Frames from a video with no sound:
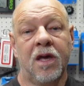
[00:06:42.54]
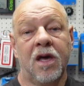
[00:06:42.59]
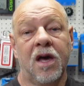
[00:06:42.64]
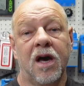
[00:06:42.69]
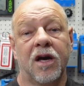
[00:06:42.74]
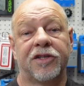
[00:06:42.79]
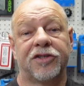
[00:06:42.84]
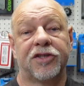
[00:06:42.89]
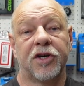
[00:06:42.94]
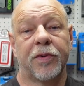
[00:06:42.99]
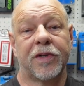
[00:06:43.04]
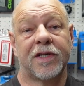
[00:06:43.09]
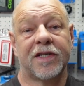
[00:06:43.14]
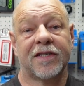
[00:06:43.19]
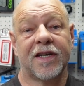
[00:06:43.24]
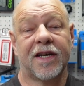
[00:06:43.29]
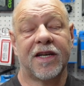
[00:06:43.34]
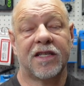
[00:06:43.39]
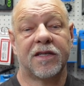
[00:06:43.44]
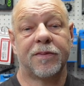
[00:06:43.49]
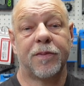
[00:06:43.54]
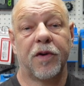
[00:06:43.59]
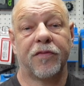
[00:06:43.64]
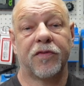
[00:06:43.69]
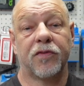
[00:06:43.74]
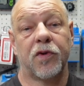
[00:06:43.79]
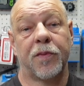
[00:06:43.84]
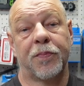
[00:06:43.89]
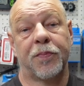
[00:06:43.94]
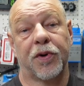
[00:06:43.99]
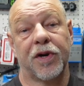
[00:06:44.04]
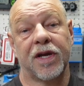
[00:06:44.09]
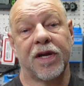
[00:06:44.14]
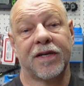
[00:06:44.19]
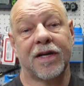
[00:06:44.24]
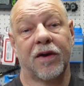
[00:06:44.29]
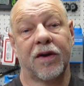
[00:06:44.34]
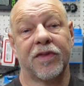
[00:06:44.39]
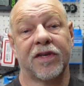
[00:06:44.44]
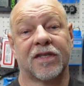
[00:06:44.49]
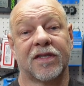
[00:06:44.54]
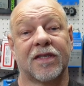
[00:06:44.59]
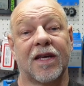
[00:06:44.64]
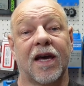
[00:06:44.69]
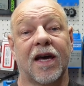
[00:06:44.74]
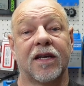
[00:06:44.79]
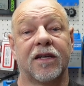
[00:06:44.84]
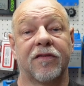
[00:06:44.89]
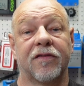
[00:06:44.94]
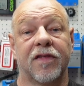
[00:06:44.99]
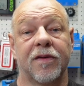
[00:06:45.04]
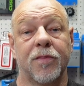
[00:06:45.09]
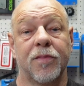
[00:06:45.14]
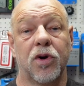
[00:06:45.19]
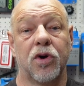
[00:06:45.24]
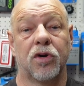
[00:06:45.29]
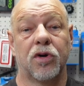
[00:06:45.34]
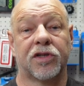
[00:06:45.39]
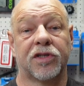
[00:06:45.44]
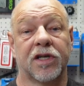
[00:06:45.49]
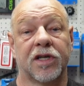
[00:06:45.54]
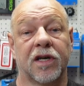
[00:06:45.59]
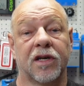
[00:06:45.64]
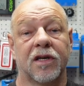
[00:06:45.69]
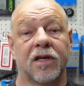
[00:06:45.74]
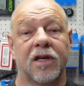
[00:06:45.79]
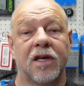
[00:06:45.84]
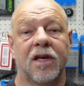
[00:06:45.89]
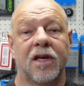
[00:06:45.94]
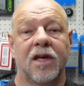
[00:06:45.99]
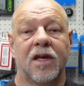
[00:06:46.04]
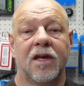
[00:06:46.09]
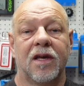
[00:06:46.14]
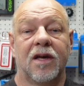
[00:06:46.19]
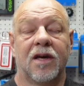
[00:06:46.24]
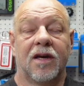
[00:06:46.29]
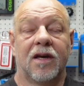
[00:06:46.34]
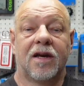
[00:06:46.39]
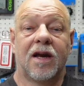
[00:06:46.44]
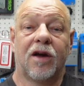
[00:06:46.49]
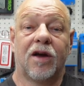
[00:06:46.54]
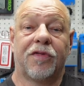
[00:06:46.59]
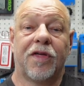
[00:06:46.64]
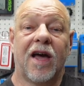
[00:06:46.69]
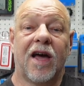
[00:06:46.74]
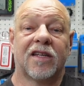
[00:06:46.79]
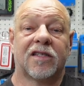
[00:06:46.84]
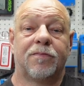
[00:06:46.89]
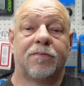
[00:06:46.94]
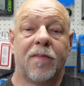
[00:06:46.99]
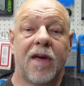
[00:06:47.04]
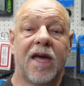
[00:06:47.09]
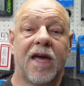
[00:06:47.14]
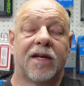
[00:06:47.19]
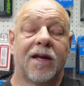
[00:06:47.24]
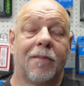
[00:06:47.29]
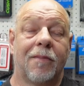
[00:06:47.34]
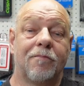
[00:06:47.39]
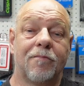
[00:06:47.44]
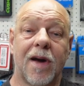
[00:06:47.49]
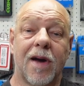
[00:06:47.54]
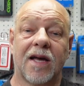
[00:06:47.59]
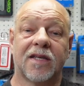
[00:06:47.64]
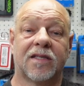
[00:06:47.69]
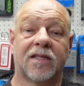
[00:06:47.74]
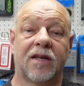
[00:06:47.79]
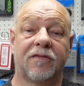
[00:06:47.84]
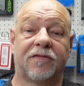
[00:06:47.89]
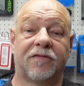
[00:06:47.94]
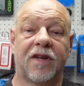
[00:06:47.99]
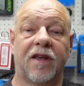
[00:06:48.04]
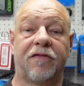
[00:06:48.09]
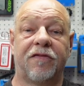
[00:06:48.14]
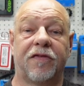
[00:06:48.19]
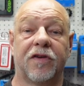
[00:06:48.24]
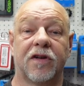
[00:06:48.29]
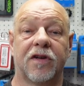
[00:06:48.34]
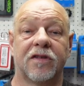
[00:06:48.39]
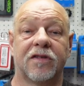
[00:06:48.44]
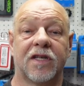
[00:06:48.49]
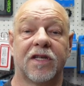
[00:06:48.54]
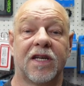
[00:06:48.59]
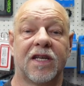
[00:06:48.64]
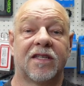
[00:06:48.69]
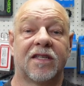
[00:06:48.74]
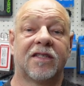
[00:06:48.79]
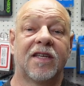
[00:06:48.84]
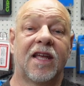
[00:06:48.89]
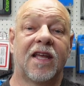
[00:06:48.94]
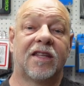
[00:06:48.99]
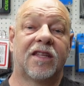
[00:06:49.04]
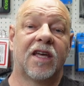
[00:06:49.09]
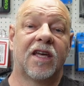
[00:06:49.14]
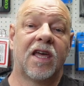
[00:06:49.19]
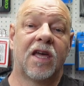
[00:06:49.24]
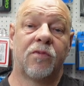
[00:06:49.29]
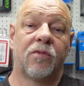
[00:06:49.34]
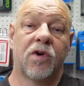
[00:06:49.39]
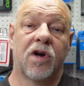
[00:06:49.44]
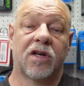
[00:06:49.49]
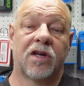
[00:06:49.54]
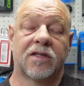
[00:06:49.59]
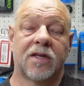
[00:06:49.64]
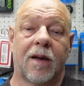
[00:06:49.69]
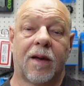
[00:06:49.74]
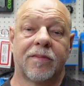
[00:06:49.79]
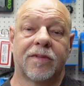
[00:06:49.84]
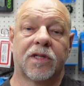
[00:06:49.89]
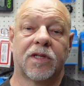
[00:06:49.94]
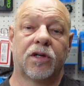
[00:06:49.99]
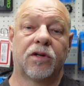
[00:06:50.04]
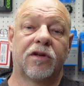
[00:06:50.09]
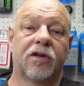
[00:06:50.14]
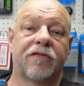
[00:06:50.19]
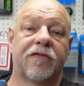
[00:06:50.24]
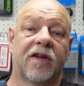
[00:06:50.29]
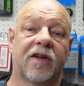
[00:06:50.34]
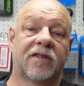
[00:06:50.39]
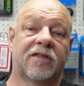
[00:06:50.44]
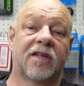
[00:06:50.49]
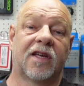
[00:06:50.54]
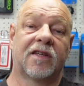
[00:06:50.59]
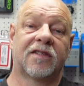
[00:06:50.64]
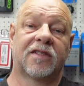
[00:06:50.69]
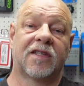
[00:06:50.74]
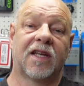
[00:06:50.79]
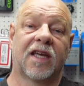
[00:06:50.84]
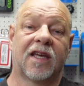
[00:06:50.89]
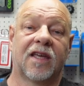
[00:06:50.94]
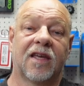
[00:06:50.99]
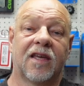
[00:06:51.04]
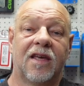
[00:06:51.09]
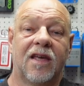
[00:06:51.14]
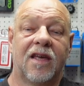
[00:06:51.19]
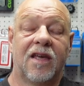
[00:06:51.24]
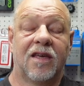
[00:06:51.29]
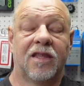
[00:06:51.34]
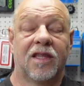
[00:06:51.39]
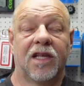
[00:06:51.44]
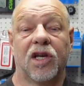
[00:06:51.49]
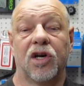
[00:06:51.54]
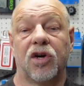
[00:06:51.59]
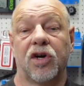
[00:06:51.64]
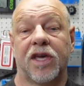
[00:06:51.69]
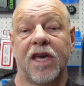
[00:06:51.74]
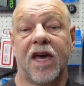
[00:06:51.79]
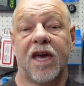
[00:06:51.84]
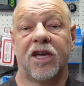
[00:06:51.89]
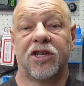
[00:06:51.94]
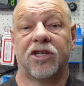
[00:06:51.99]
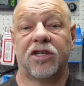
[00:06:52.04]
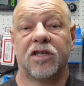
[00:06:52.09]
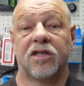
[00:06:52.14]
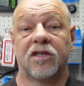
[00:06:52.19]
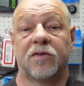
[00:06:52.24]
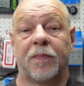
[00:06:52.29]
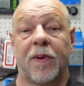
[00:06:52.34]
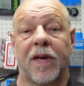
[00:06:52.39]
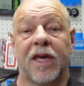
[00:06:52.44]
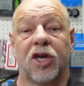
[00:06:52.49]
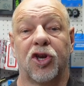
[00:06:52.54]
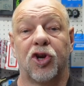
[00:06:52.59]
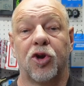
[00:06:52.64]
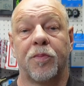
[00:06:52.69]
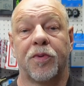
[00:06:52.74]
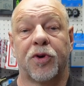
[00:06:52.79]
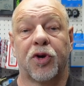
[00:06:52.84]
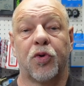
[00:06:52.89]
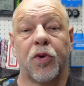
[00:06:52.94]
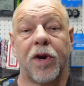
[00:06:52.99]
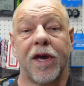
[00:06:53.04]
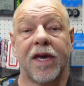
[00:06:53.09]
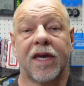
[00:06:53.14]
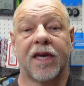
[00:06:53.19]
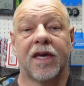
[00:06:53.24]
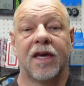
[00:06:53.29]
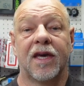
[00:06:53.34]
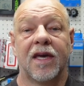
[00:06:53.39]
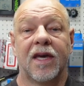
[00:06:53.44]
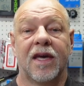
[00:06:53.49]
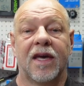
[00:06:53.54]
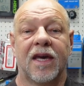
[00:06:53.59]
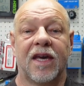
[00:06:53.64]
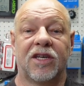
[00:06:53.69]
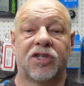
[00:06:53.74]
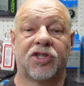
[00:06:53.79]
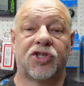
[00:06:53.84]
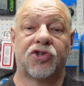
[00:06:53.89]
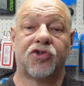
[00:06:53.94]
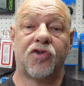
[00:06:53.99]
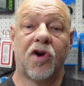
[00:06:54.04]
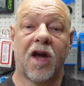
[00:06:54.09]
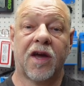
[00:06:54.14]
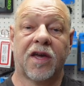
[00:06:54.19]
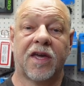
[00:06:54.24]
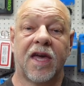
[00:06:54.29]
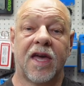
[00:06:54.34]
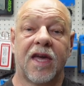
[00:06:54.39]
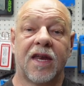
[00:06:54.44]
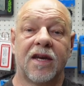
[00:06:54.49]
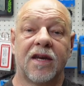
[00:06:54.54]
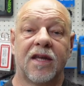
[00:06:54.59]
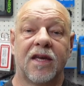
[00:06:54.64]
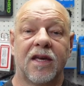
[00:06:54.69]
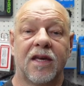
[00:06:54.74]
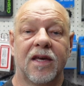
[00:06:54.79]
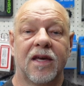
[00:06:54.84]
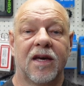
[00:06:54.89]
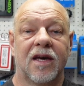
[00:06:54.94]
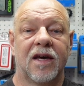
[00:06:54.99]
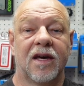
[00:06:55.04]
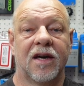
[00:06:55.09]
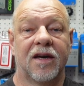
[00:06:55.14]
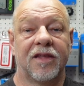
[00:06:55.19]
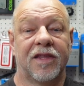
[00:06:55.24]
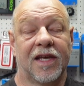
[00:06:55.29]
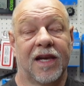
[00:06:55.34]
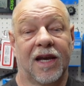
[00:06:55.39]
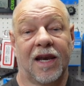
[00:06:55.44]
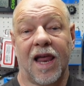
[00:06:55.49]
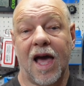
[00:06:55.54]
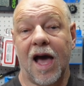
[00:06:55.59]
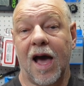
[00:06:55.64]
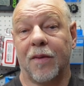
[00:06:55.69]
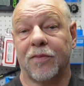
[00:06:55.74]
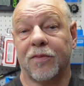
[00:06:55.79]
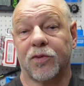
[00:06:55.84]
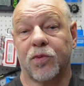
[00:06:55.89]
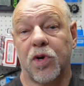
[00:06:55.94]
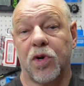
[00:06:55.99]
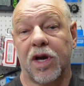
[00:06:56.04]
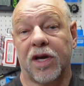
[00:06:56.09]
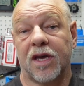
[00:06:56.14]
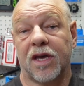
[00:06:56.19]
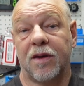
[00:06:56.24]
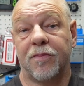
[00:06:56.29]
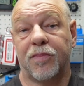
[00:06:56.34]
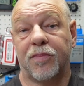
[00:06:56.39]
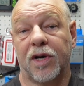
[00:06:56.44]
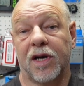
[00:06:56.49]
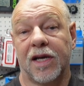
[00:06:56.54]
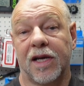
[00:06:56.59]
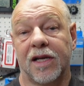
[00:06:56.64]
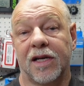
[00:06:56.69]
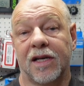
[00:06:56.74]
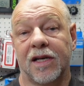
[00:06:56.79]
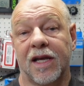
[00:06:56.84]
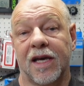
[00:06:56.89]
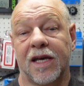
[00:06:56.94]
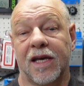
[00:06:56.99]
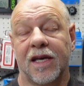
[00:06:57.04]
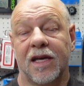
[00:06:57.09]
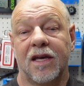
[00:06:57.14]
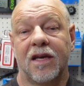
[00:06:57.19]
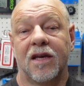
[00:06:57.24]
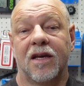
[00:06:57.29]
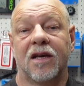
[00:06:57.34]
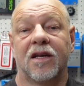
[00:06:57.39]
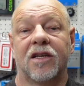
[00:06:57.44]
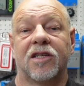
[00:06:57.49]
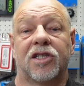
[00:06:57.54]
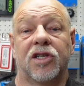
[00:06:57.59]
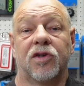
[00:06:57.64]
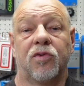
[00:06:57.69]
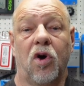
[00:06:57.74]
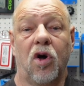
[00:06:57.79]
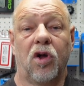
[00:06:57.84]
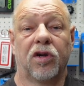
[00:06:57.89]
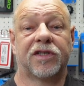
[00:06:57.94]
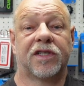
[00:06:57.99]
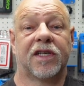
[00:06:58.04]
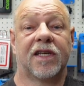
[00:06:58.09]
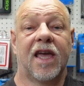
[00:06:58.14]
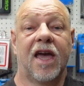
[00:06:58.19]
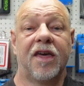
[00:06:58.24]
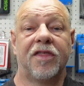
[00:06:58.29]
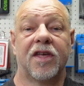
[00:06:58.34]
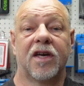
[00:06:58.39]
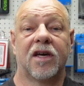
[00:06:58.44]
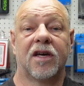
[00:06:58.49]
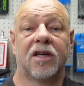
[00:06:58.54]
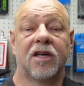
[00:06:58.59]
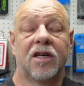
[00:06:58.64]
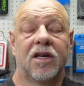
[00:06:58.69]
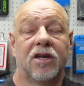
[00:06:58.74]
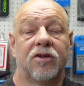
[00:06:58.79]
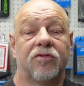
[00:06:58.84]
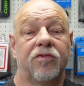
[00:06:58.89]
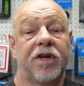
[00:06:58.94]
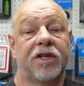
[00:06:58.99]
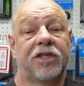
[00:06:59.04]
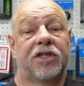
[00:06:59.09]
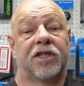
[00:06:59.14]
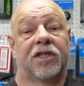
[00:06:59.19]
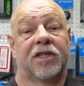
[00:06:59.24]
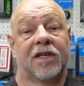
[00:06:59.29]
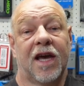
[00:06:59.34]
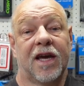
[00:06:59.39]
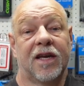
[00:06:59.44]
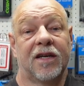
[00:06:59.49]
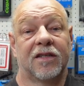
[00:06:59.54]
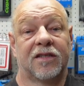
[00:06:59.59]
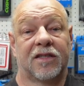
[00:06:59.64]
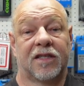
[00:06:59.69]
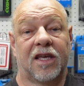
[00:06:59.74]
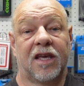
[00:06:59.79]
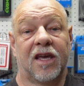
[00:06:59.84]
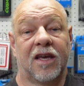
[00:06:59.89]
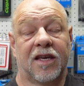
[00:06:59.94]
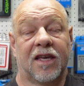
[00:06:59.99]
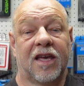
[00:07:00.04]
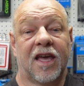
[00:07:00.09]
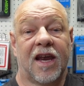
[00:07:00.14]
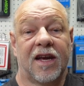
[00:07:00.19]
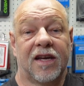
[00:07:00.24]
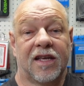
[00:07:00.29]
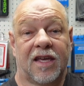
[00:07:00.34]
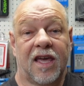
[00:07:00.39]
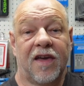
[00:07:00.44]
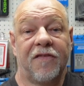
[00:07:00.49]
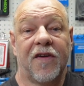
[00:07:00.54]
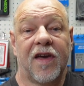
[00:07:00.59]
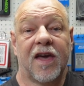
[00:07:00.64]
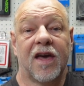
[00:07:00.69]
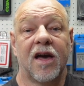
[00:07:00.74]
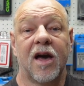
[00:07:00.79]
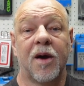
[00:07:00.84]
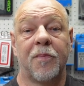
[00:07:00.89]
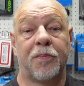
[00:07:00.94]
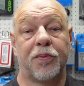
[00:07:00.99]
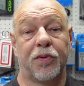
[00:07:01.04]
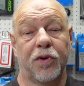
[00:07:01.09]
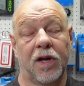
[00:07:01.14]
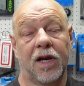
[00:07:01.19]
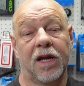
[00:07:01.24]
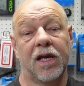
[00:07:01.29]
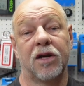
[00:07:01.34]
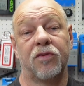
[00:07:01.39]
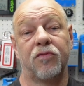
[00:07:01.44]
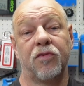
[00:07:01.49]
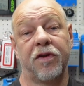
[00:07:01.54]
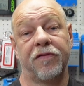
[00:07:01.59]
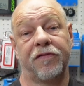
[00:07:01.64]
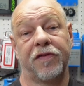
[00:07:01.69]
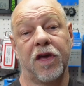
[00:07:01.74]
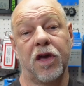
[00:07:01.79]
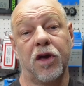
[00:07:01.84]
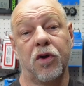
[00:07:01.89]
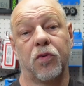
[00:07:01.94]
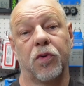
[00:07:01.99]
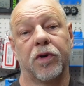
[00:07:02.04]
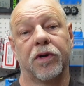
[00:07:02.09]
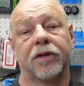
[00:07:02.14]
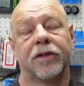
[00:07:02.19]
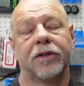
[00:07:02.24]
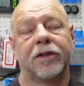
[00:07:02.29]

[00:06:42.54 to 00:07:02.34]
And so we decided to move it. We put it down the side of the motor. Now that's made a massive difference, and he said that it works absolutely fantastic. The location's picking up quick, it's tracking, the alarm's working brilliantly, and so altogether Richard's kind of give it a brilliant review.